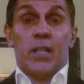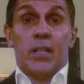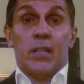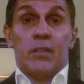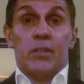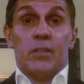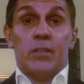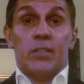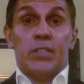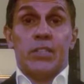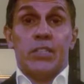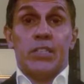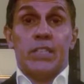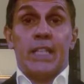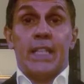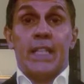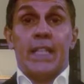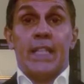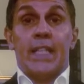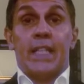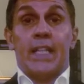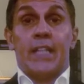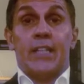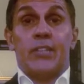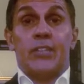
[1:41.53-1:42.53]
see
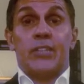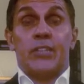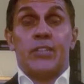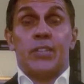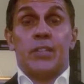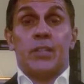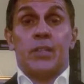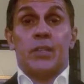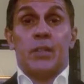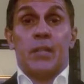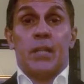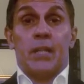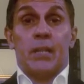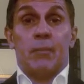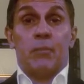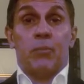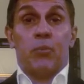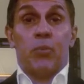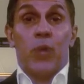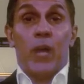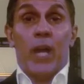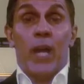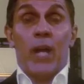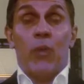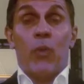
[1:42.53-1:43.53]
this in
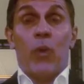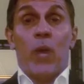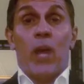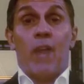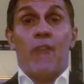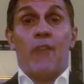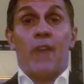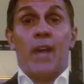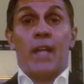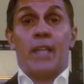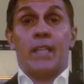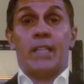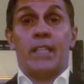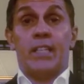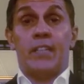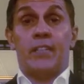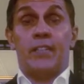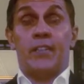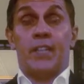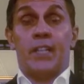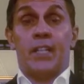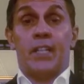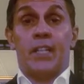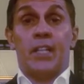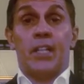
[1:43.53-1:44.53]
brainwave
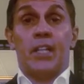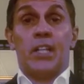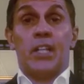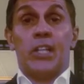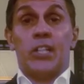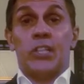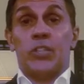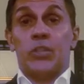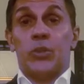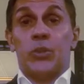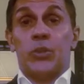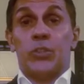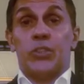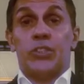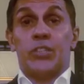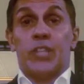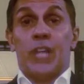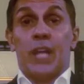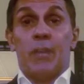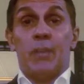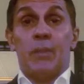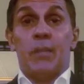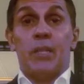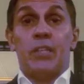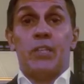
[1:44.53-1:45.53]
activity. So it's
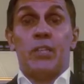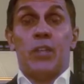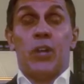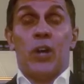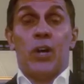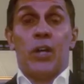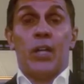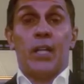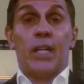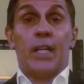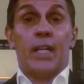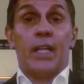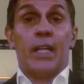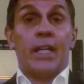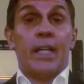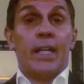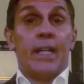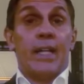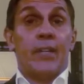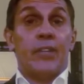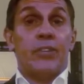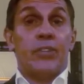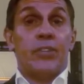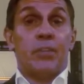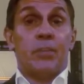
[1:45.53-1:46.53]
not me talking,
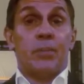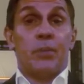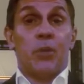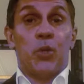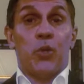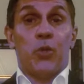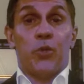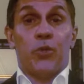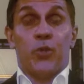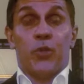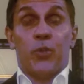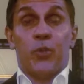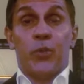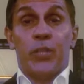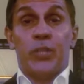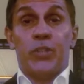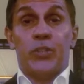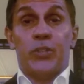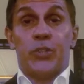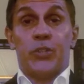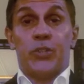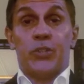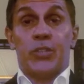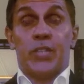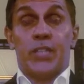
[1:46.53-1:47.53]
it's the peer-reviewed
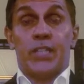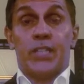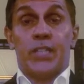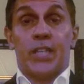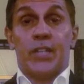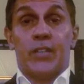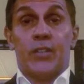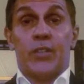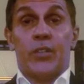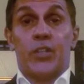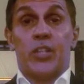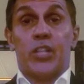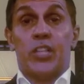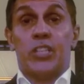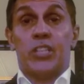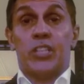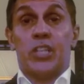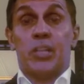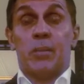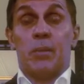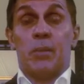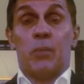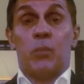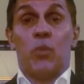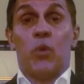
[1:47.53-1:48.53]
research that's out there that's
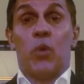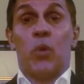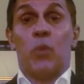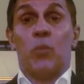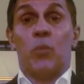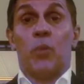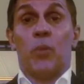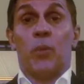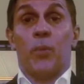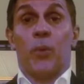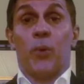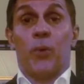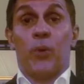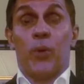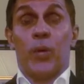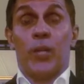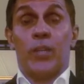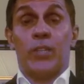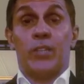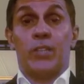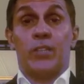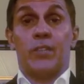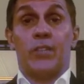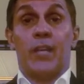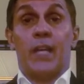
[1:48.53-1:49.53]
becoming more and more
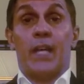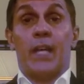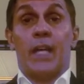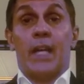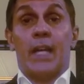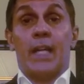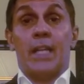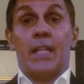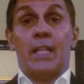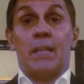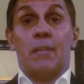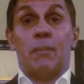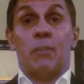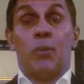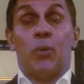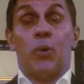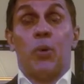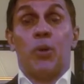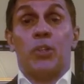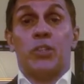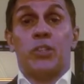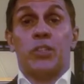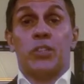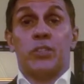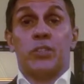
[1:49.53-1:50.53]
progressive, and the
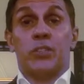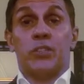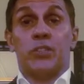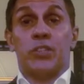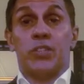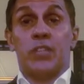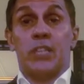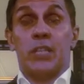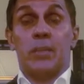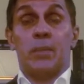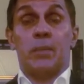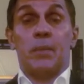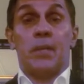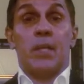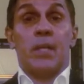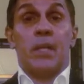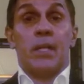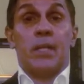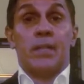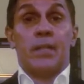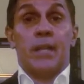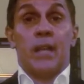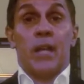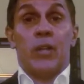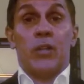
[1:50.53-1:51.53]
importance of sleep,
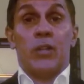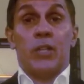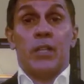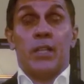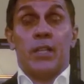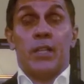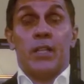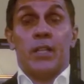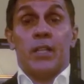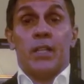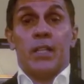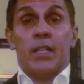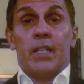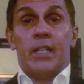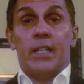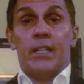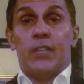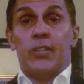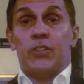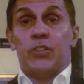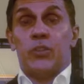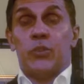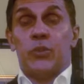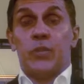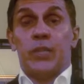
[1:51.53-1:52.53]
not only in
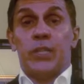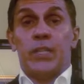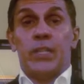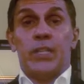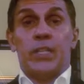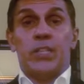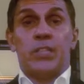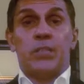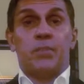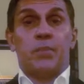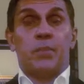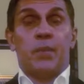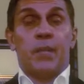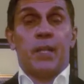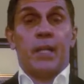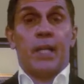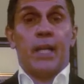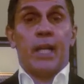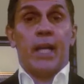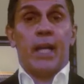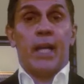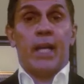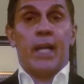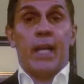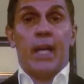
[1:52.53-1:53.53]
injuries, but
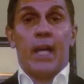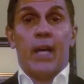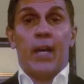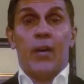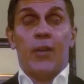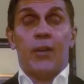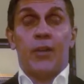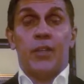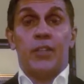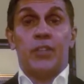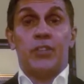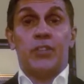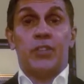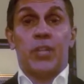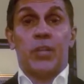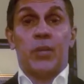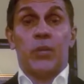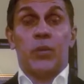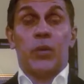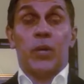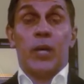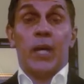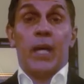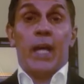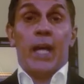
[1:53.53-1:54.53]
health in
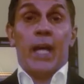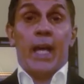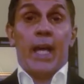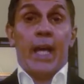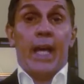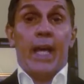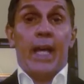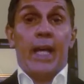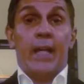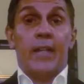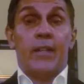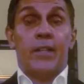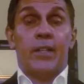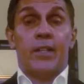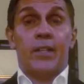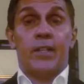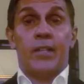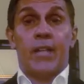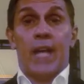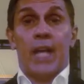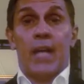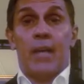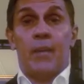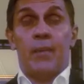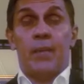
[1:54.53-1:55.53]
general, and
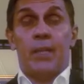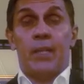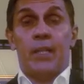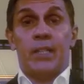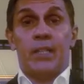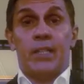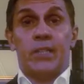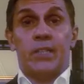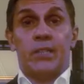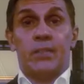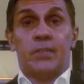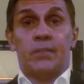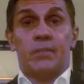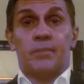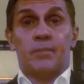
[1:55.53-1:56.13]
diabetes.